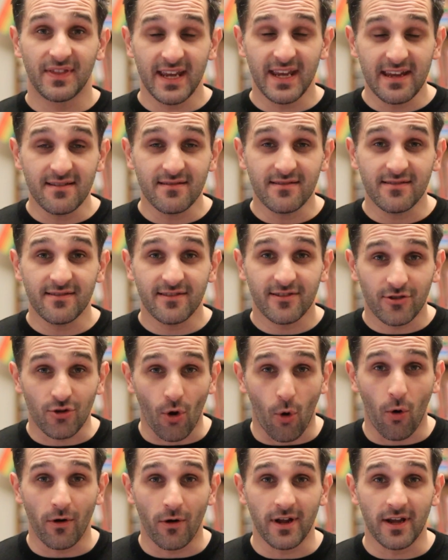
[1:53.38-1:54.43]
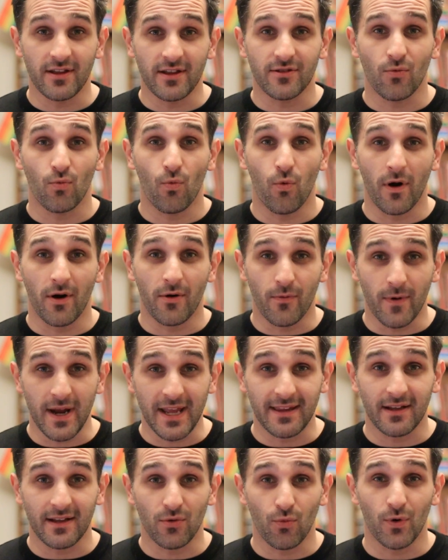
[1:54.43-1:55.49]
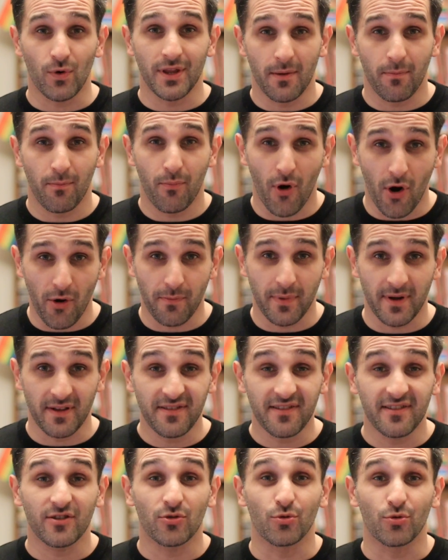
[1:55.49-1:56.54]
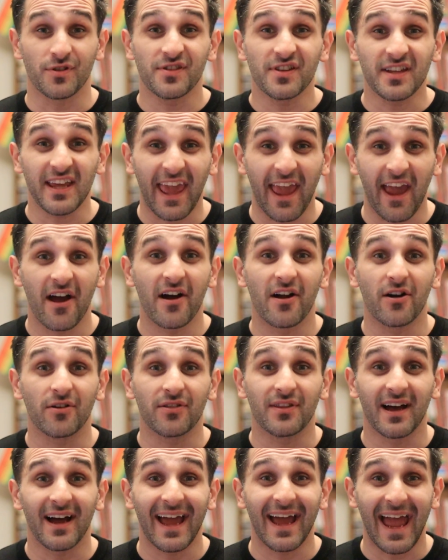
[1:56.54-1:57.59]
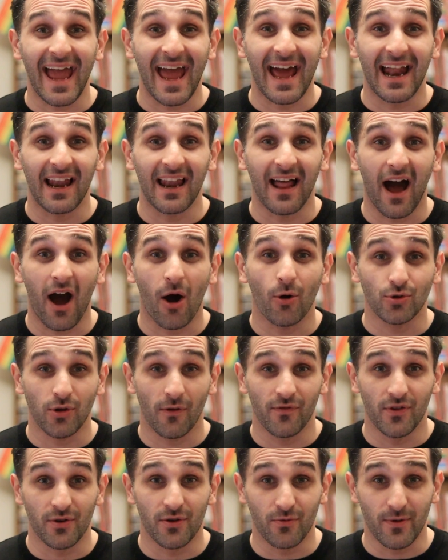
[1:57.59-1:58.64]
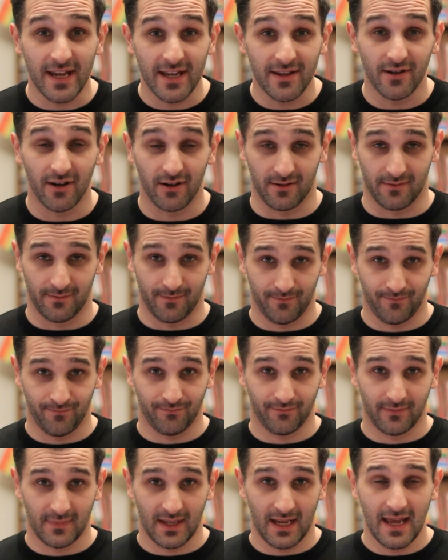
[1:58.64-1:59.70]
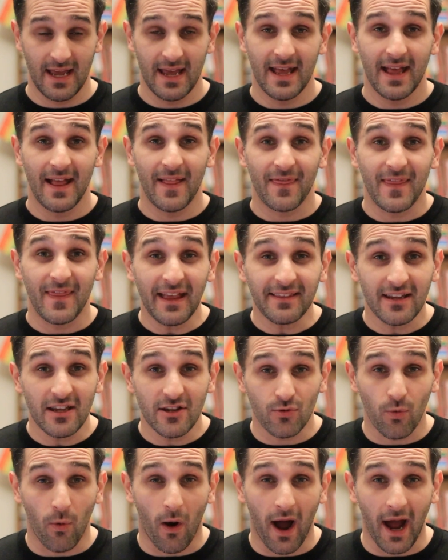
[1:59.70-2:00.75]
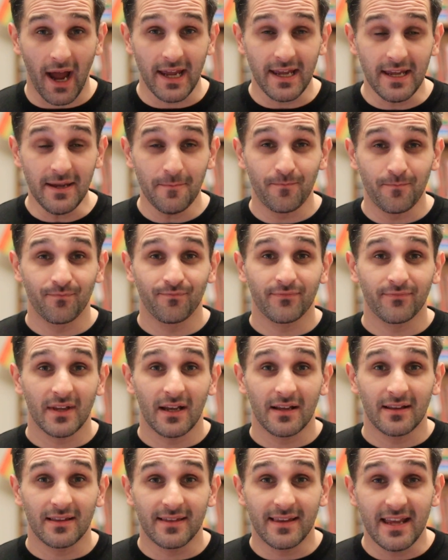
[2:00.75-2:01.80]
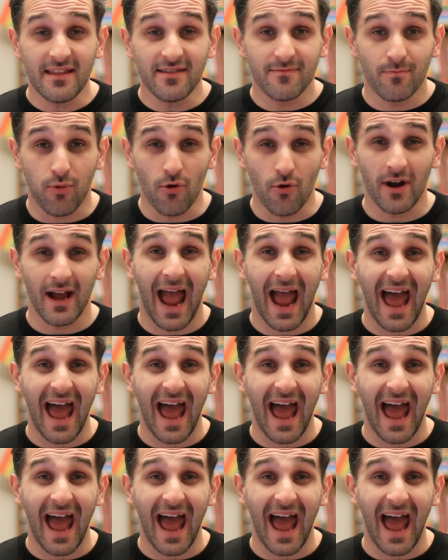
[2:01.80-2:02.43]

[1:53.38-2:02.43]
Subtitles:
these stories were written with the purpose to scare the hell out of the reader. That is why this book